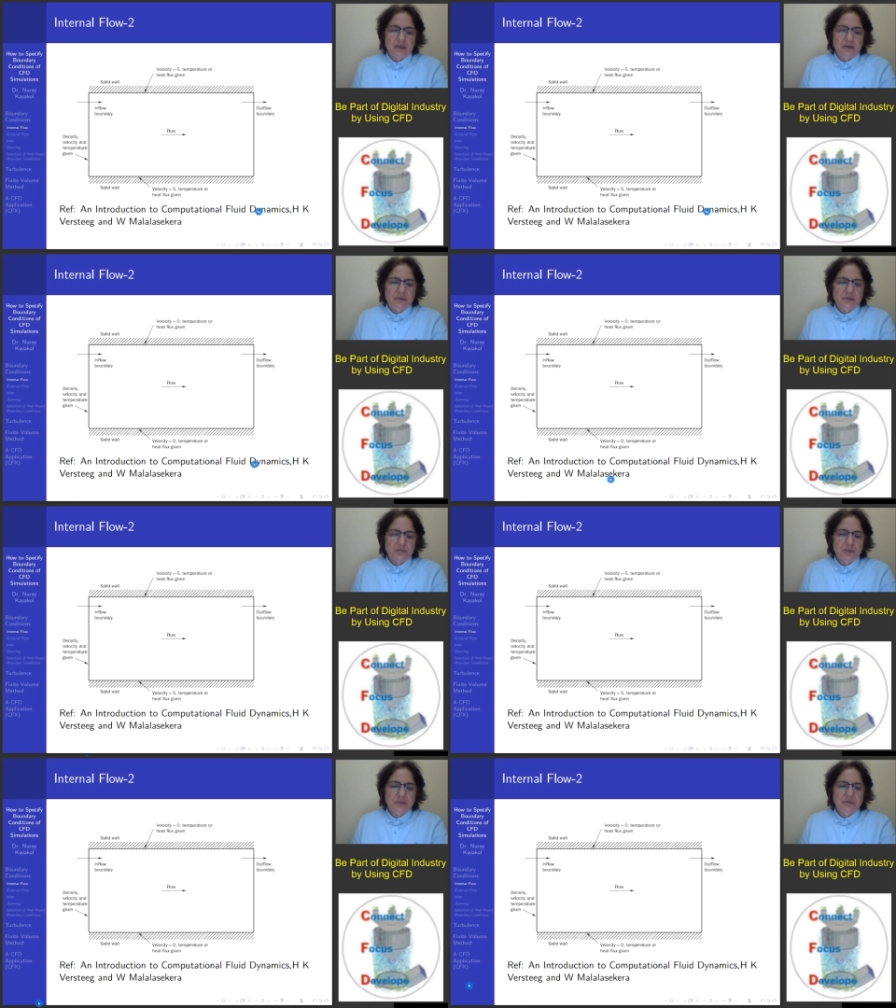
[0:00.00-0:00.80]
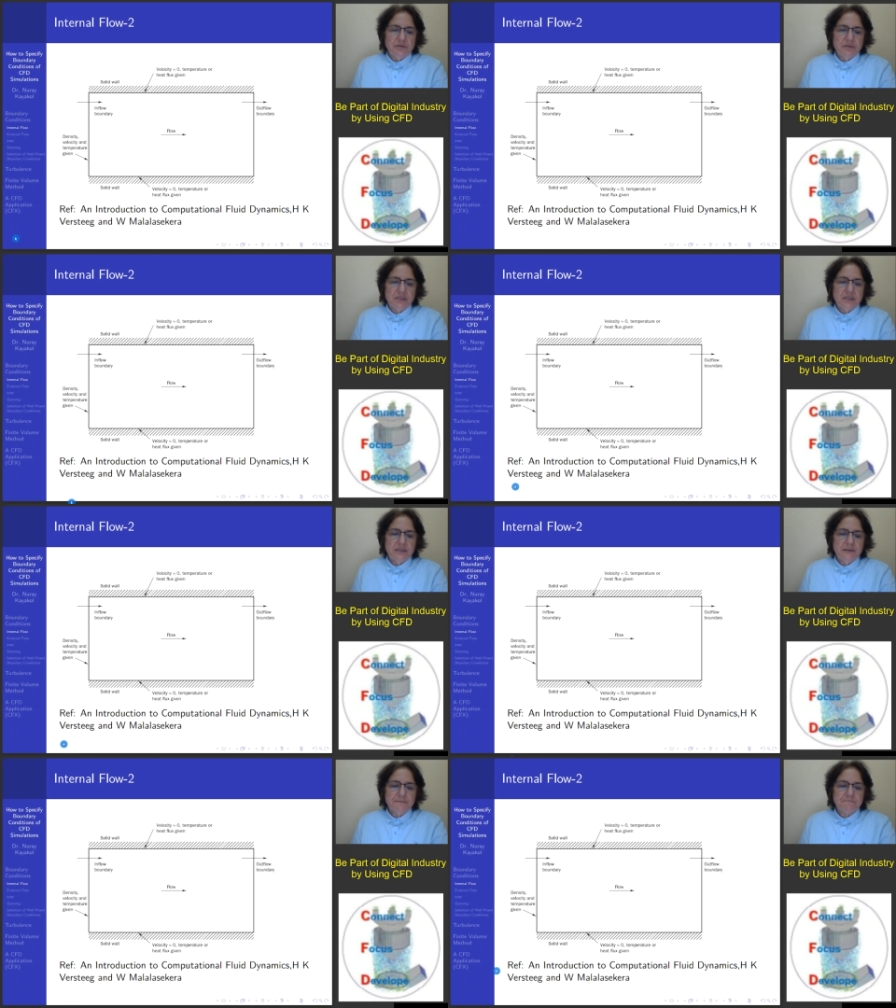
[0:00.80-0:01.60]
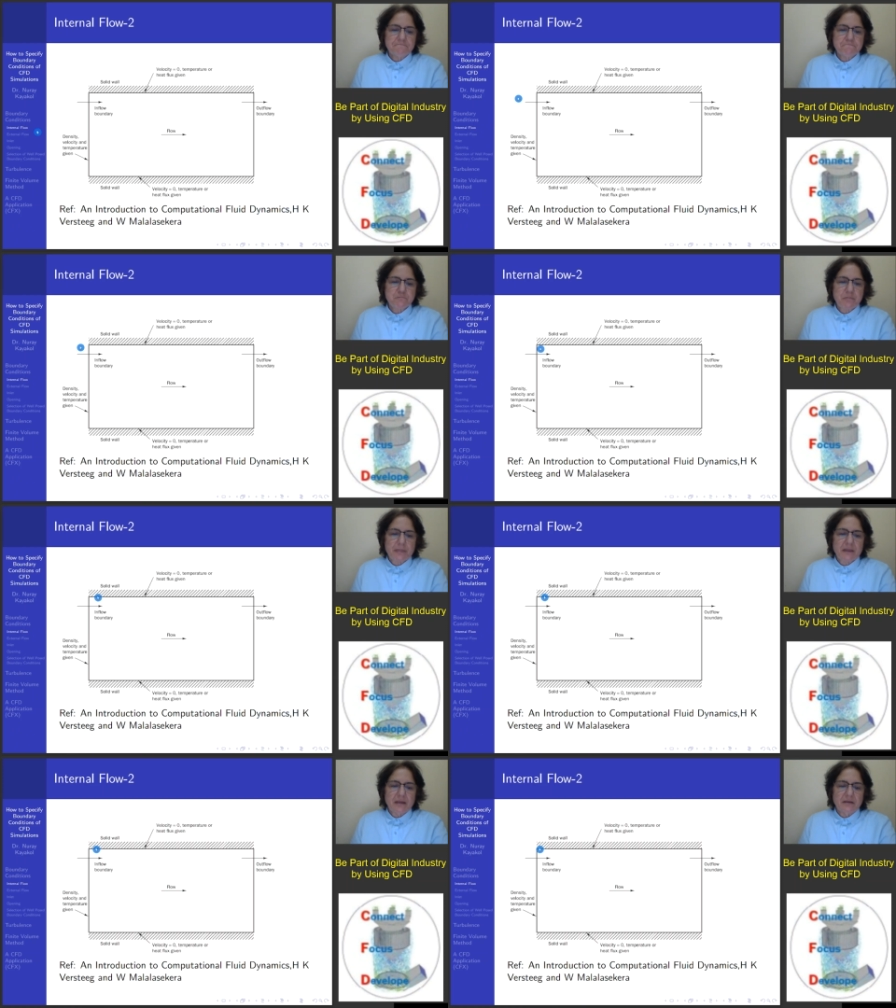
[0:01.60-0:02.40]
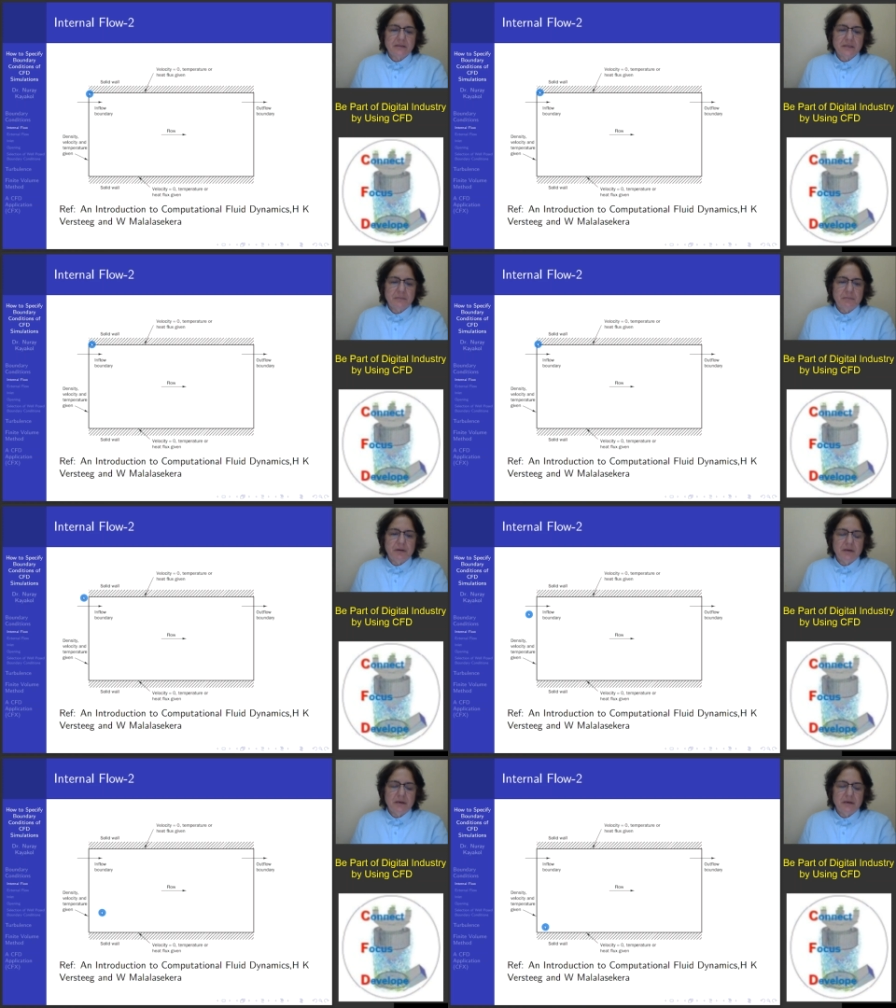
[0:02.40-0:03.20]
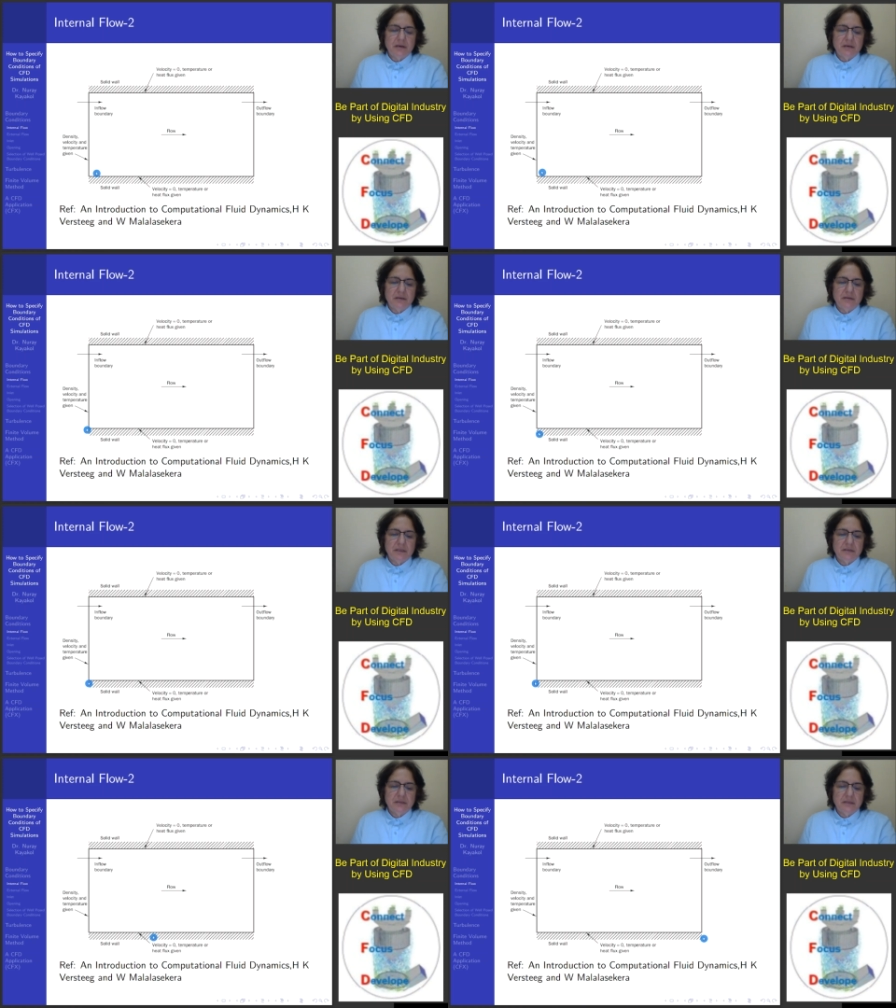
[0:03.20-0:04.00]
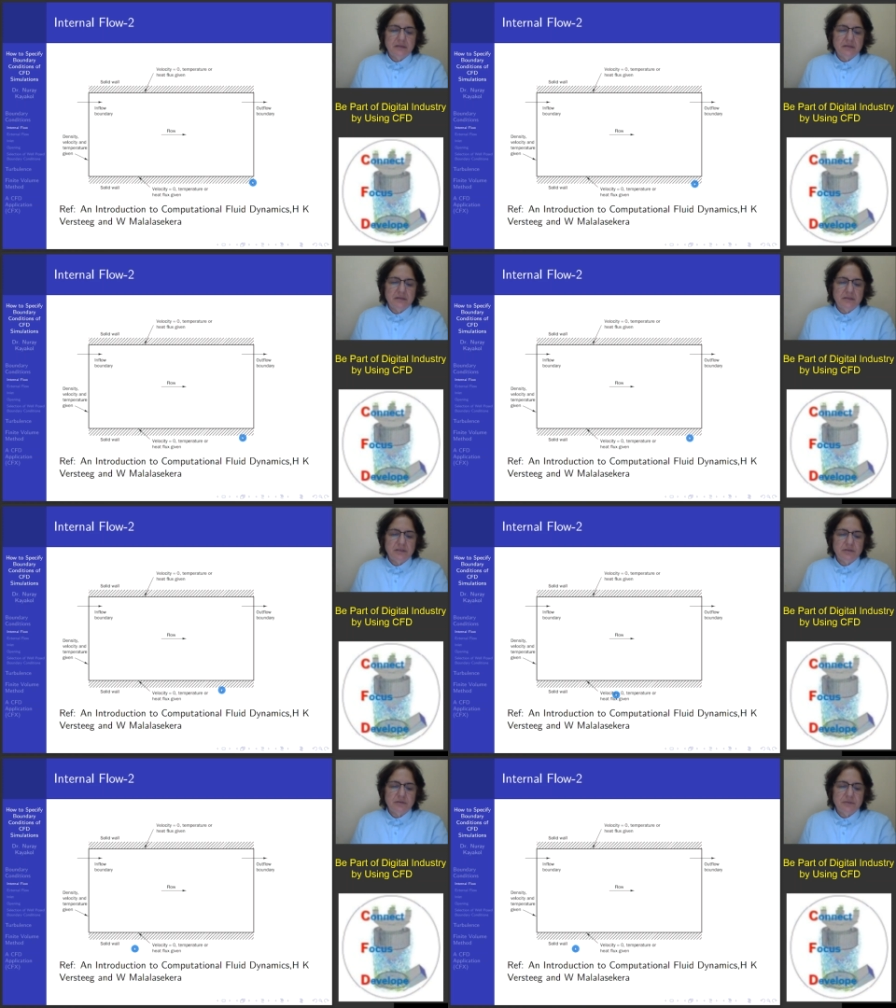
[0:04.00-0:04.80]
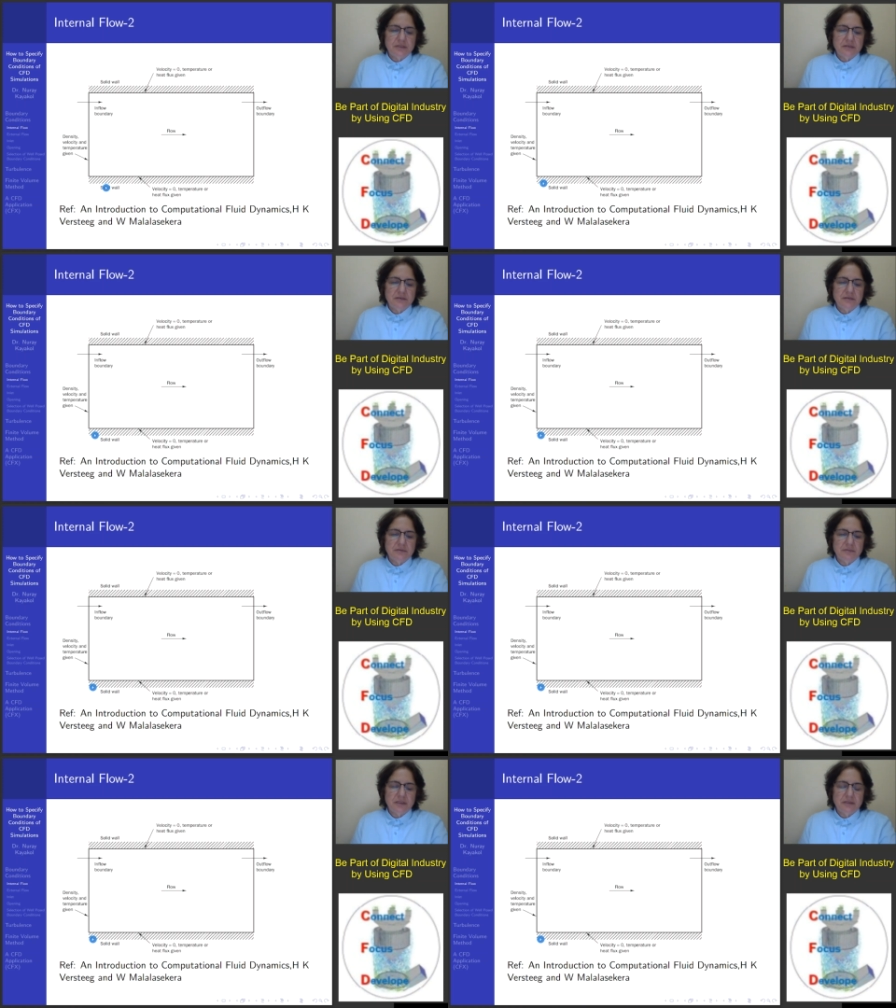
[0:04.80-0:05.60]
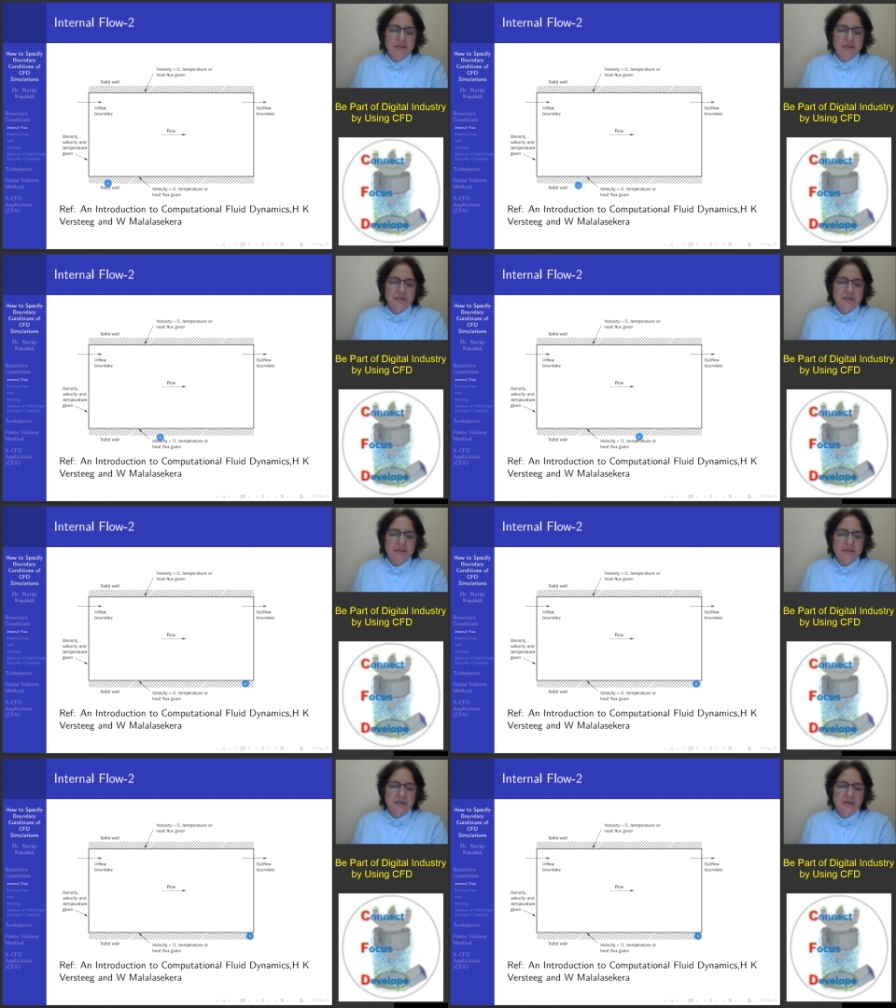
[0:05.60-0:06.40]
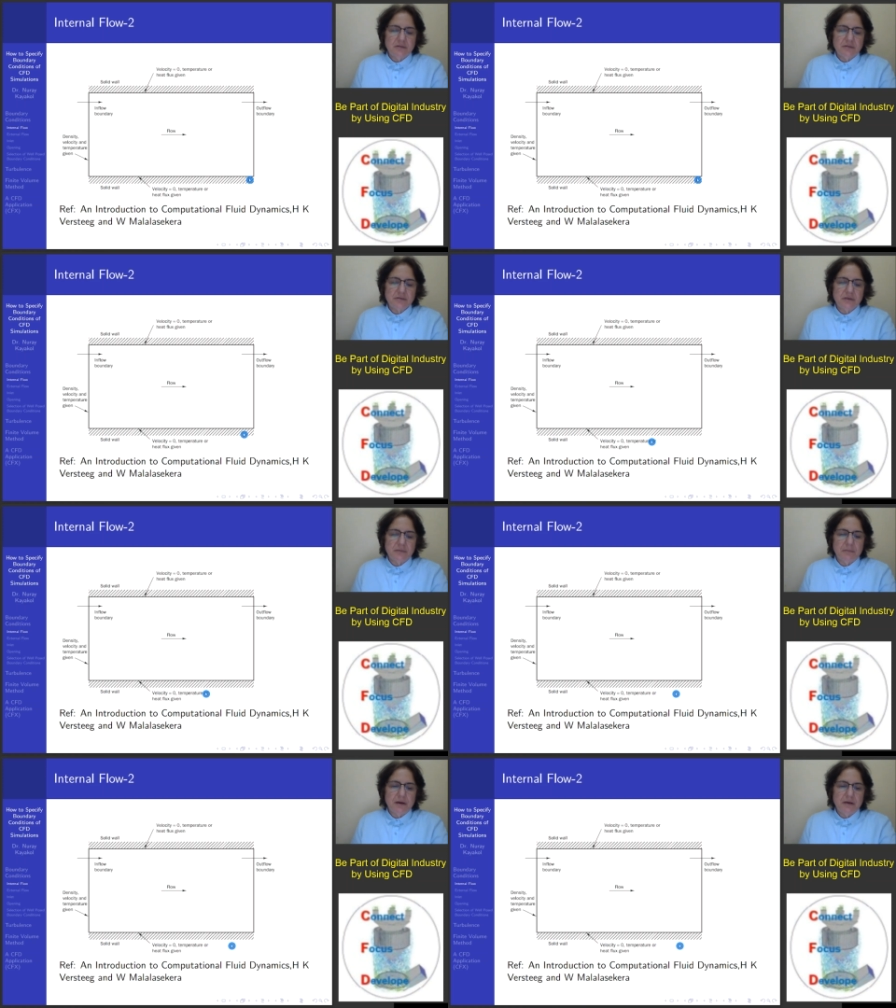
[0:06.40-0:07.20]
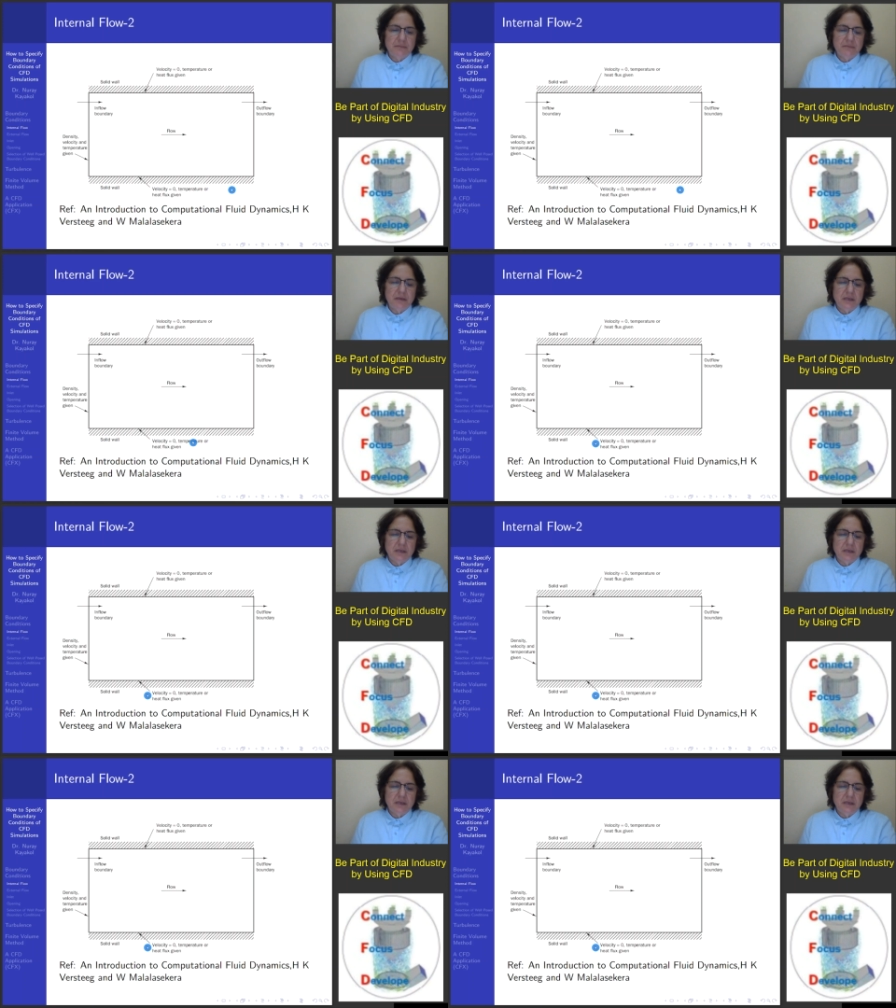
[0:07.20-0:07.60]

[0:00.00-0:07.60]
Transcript: So what you see is a rectangular geometry. You might think this is also a pipe.